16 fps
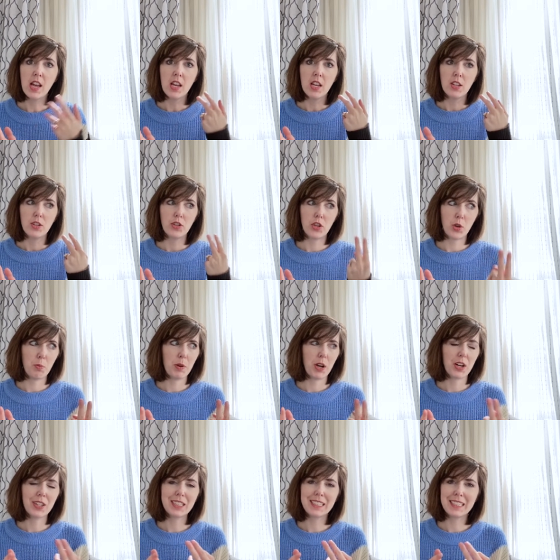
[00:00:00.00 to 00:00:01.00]
2
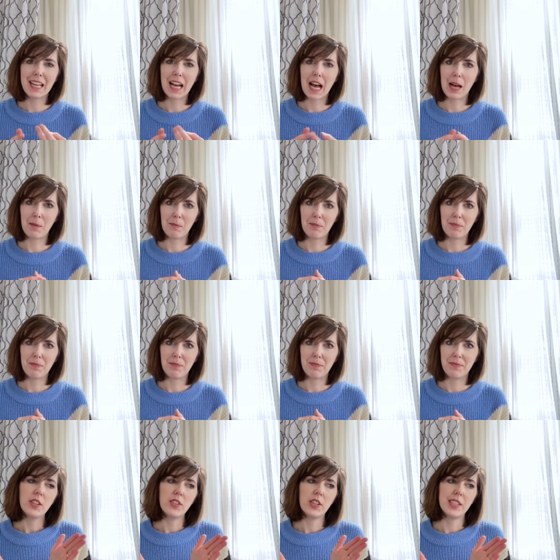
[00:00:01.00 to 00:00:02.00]
books
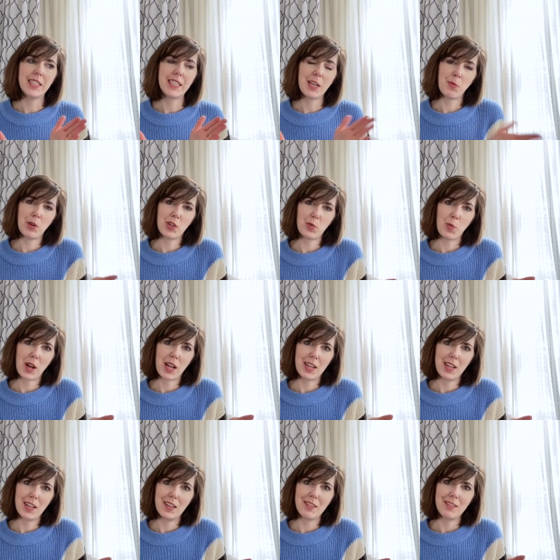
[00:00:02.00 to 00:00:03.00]
to see which
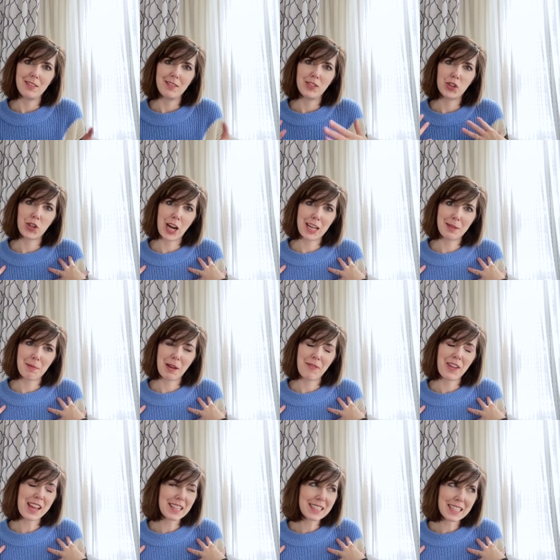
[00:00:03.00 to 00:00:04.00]
one strikes my
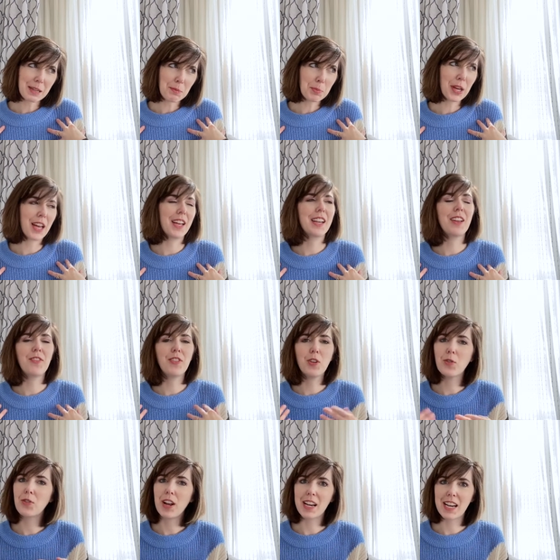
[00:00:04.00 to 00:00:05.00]
fancy. But if
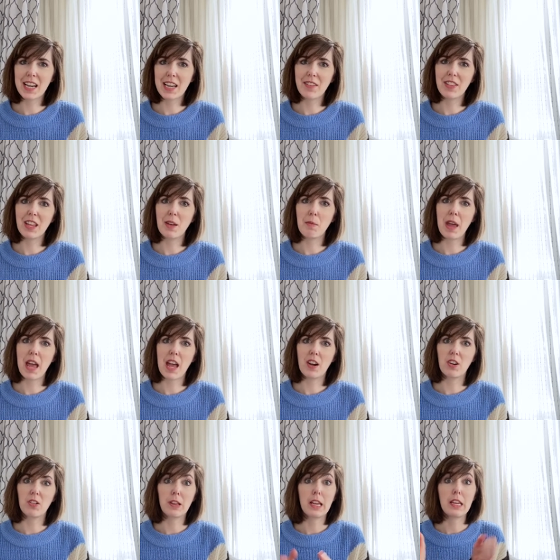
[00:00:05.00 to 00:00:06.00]
you've read any of them and
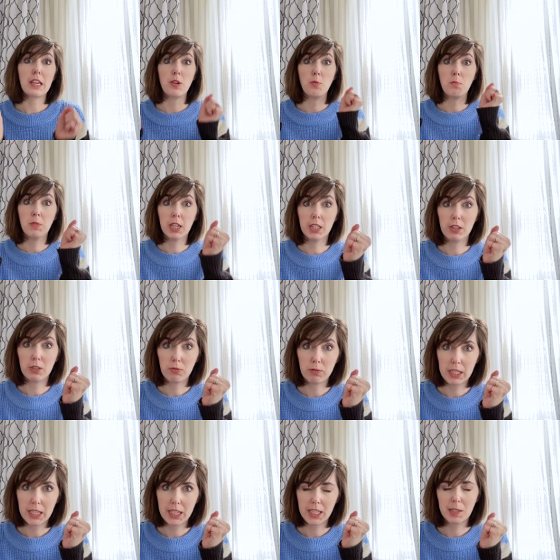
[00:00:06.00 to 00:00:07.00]
are like, you must
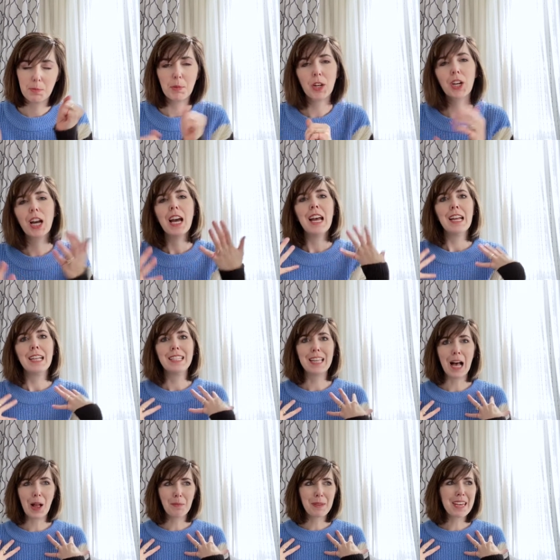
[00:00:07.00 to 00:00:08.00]
read this book,
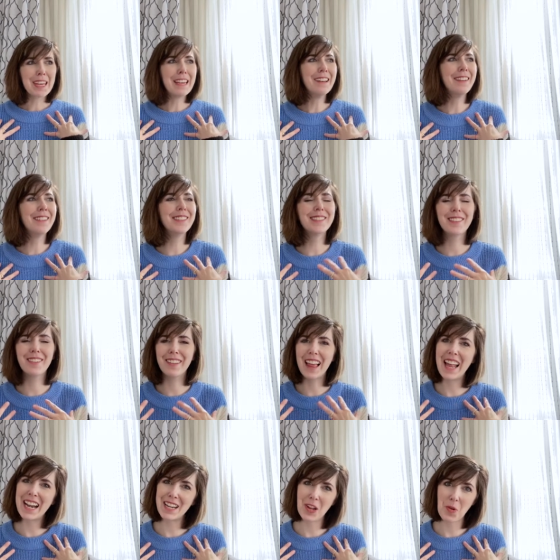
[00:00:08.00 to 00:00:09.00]
tell me so
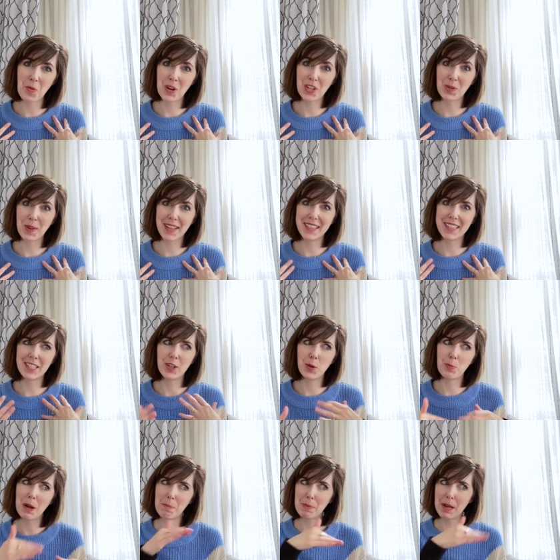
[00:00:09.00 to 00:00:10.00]
that I know which ones to
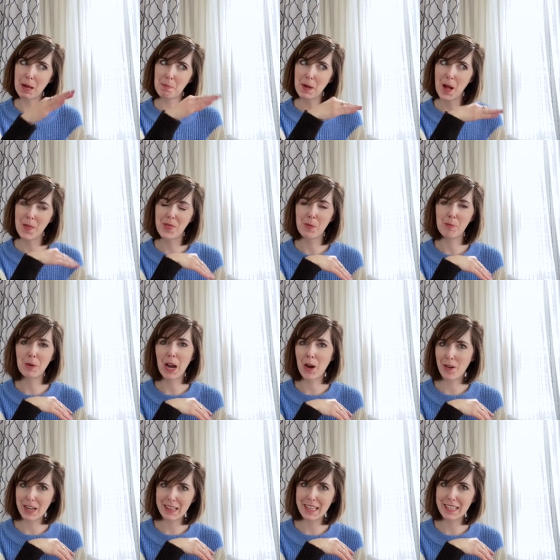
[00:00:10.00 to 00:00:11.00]
bump up on the
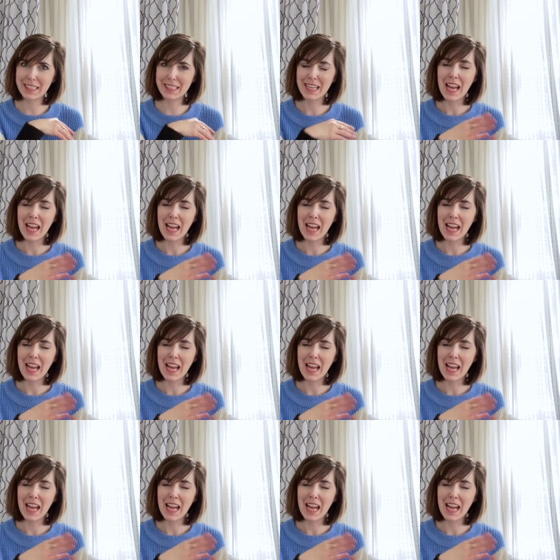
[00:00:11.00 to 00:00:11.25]
priority list.